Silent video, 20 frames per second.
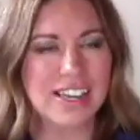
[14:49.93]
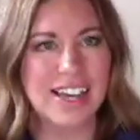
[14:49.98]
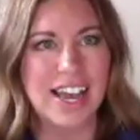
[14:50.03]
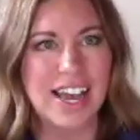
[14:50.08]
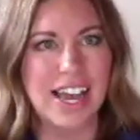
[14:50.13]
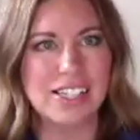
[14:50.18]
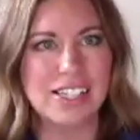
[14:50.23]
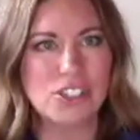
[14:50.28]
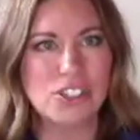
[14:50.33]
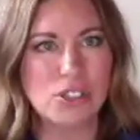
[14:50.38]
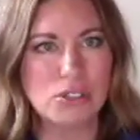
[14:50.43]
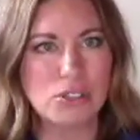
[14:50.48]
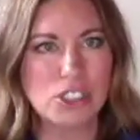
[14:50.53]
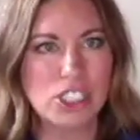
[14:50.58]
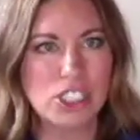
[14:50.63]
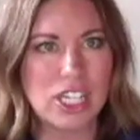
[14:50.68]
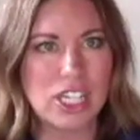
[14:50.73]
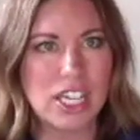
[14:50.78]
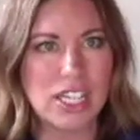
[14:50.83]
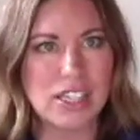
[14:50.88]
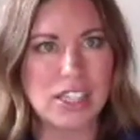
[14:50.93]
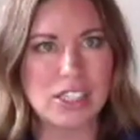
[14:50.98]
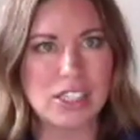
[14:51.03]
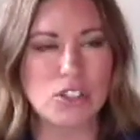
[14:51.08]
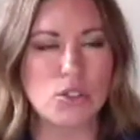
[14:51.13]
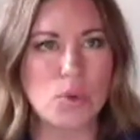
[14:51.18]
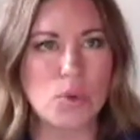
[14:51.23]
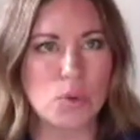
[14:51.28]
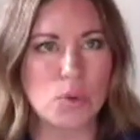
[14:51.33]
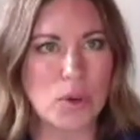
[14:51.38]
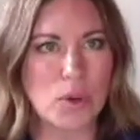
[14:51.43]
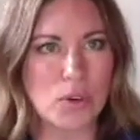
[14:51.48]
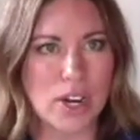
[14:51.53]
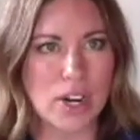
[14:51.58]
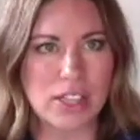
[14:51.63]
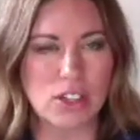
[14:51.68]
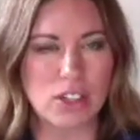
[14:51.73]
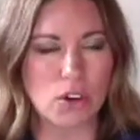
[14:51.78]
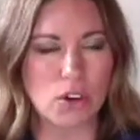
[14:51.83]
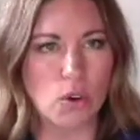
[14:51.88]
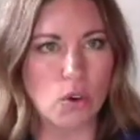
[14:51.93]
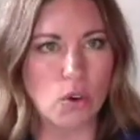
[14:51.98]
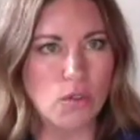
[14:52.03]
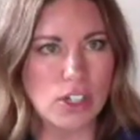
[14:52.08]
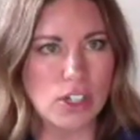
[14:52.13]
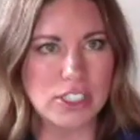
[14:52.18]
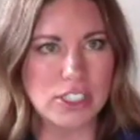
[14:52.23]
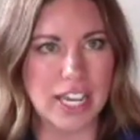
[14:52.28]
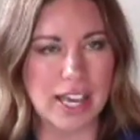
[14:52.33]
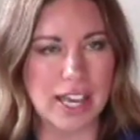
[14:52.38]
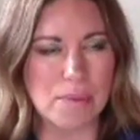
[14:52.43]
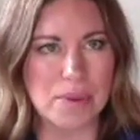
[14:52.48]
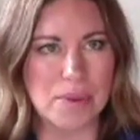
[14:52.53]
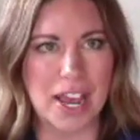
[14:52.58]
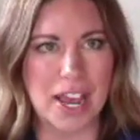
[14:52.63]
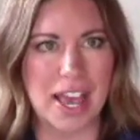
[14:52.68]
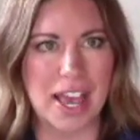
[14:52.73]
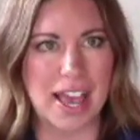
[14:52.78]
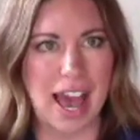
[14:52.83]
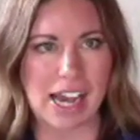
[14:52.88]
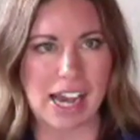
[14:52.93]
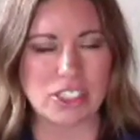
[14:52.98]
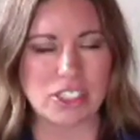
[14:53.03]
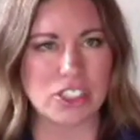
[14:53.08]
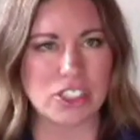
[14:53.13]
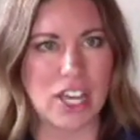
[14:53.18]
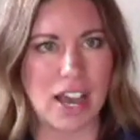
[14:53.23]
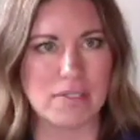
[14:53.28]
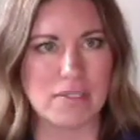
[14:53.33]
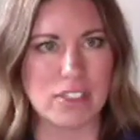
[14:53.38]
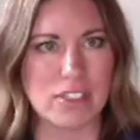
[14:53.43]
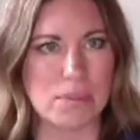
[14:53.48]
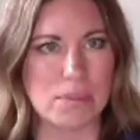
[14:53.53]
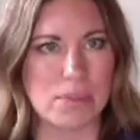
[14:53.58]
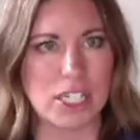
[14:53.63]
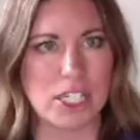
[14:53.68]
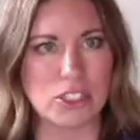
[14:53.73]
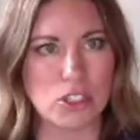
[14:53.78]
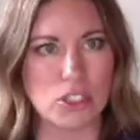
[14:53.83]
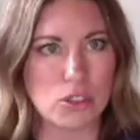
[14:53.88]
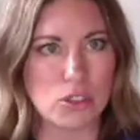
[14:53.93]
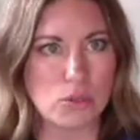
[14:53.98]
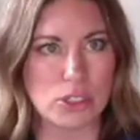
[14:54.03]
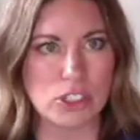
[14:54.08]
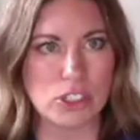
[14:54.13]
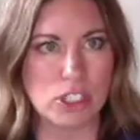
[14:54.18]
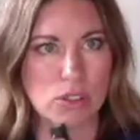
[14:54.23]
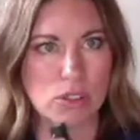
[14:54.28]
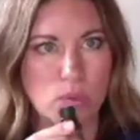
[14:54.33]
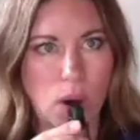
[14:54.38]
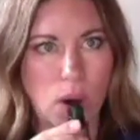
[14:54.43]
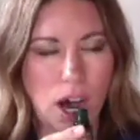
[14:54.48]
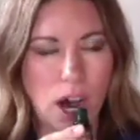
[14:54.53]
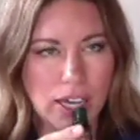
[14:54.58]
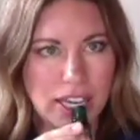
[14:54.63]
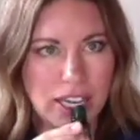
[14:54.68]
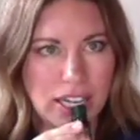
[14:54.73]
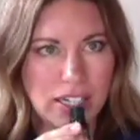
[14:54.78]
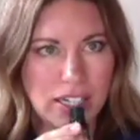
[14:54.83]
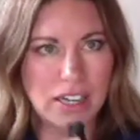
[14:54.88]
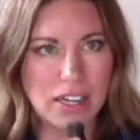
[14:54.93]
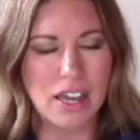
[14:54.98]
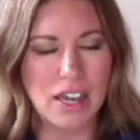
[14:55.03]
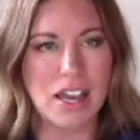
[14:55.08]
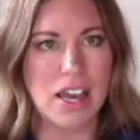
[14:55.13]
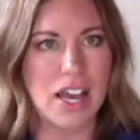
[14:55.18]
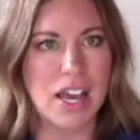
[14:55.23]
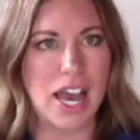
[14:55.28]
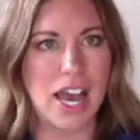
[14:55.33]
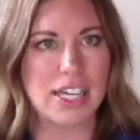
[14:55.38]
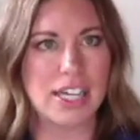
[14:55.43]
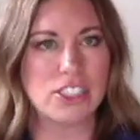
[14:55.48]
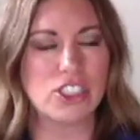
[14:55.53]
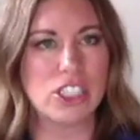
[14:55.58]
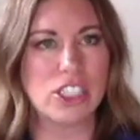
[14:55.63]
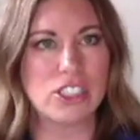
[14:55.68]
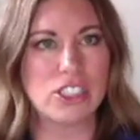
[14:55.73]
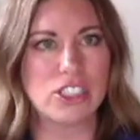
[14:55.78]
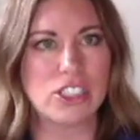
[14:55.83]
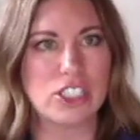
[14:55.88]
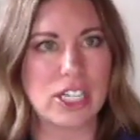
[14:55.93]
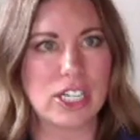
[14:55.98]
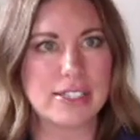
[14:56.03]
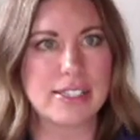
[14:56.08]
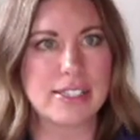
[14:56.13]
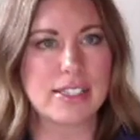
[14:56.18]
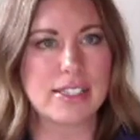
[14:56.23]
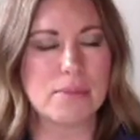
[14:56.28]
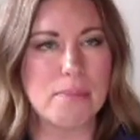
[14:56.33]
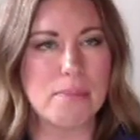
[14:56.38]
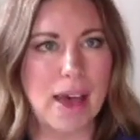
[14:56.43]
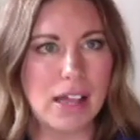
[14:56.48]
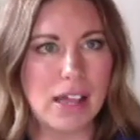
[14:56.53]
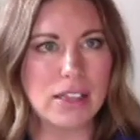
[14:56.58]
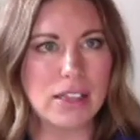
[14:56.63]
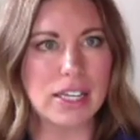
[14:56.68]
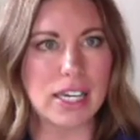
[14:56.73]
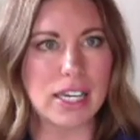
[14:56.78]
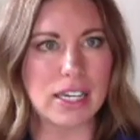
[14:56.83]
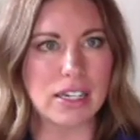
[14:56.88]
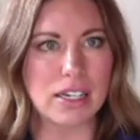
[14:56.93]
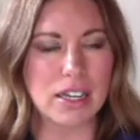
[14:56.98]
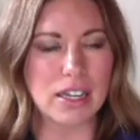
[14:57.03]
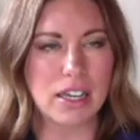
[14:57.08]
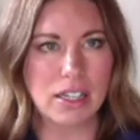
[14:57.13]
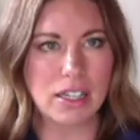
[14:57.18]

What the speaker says: And so this is when we were at the Hoover Dam, and I actually have some pictures where she's walking, and she's just smelling